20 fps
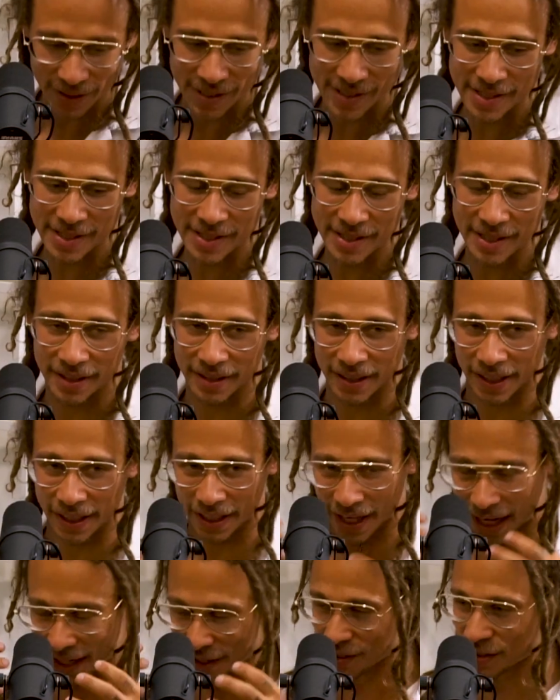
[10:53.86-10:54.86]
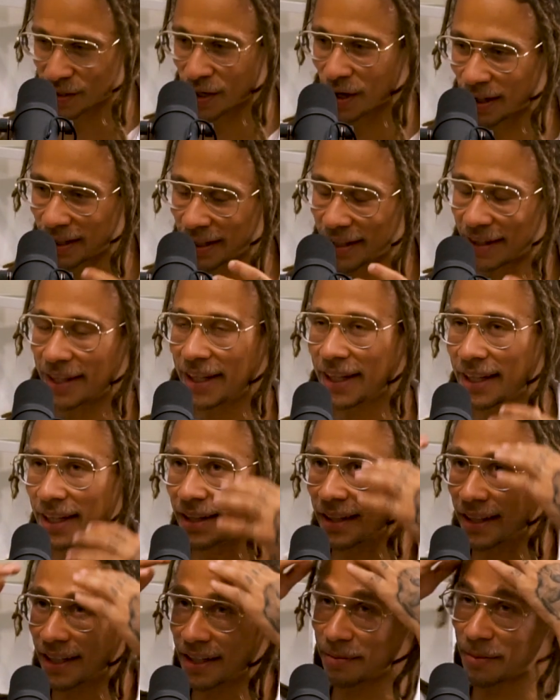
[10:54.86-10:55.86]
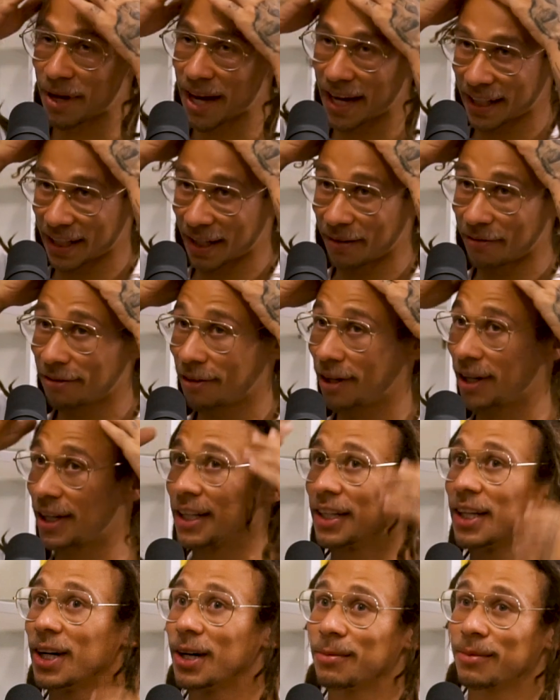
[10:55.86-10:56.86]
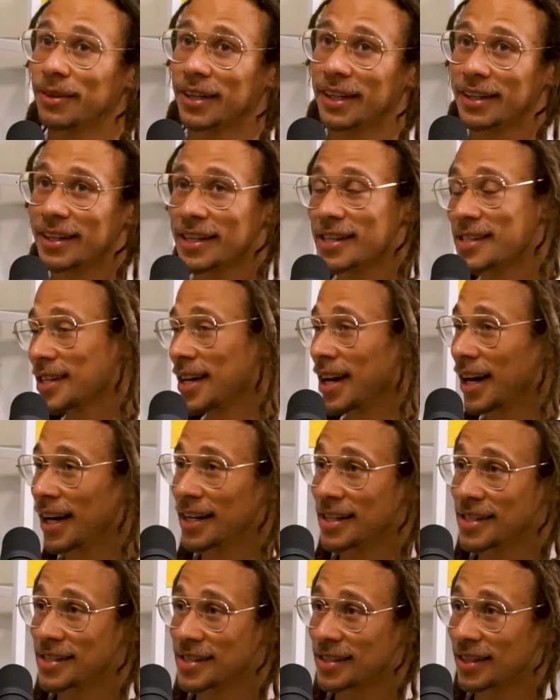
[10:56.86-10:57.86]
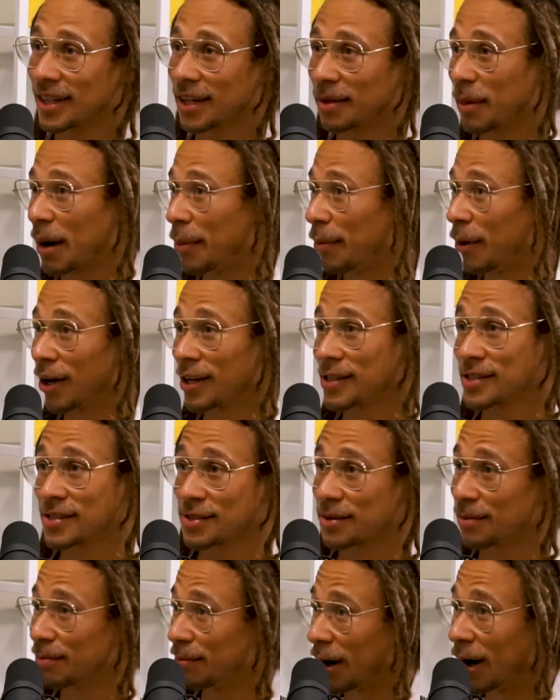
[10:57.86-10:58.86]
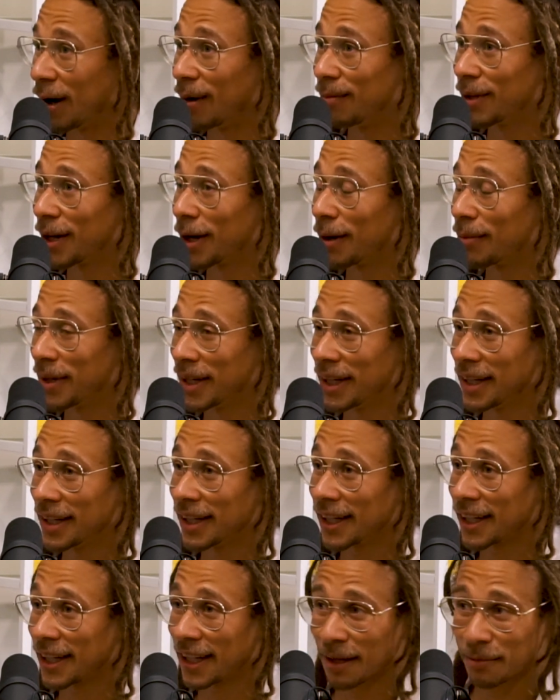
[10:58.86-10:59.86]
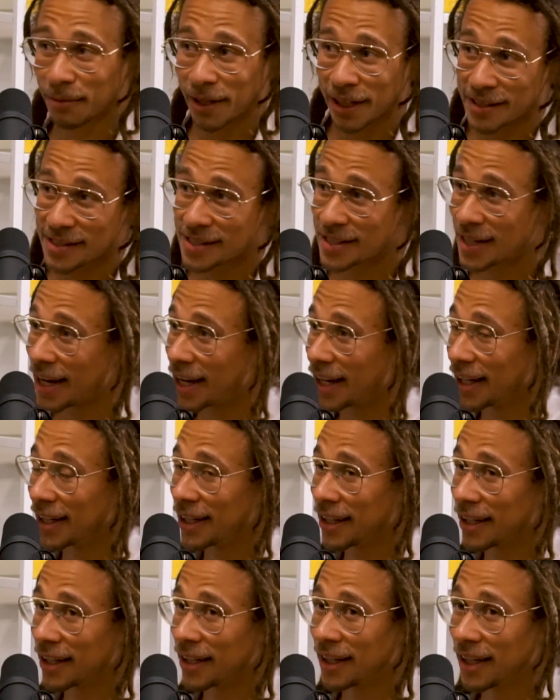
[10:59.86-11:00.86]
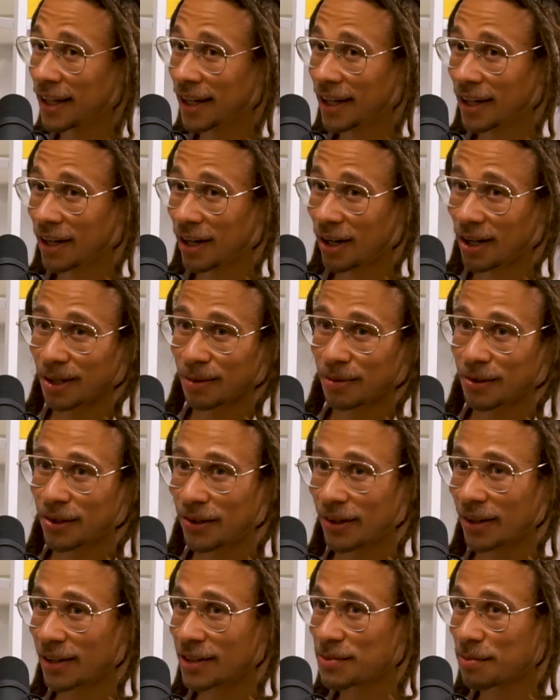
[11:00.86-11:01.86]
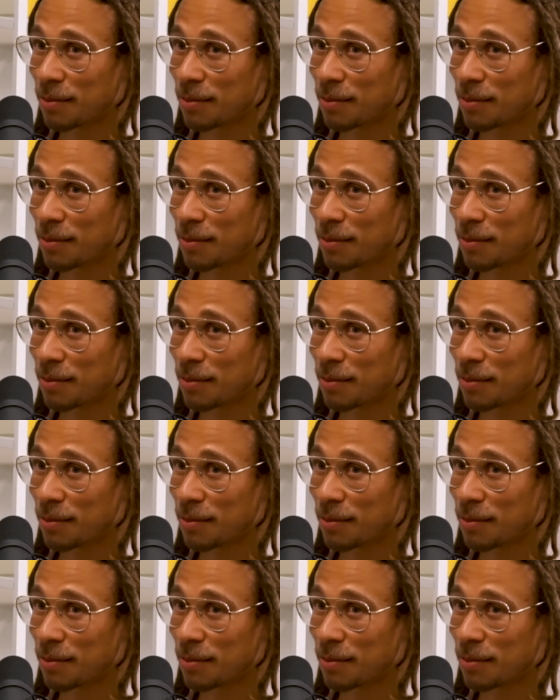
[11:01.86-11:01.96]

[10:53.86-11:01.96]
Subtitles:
this, like, I started thinking, like, man, I'm fucking up. Like, these guys, like, my bosses are bummed on me. Like, I'm not skating. All I'm doing is